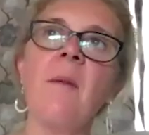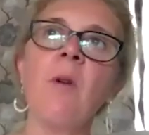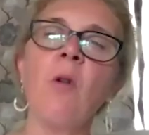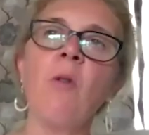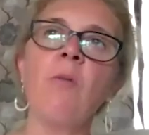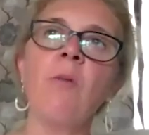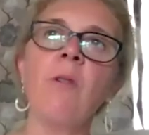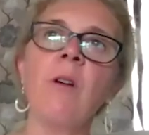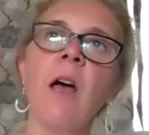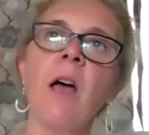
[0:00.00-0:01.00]
or
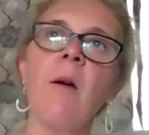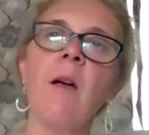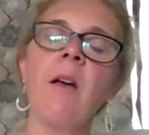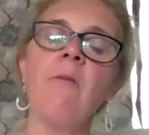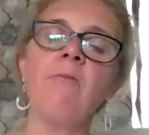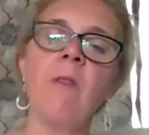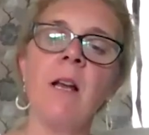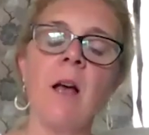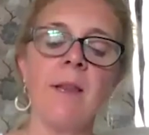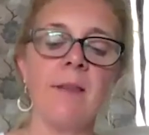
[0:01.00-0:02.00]

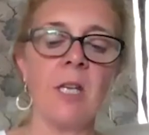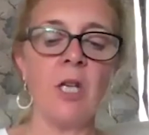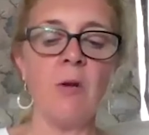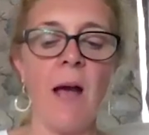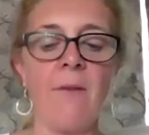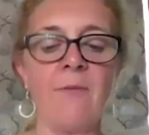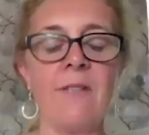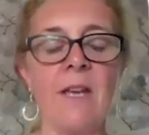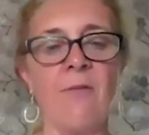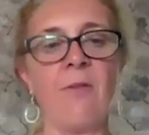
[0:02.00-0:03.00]
realized that you have
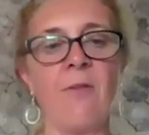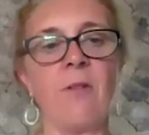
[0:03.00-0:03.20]
different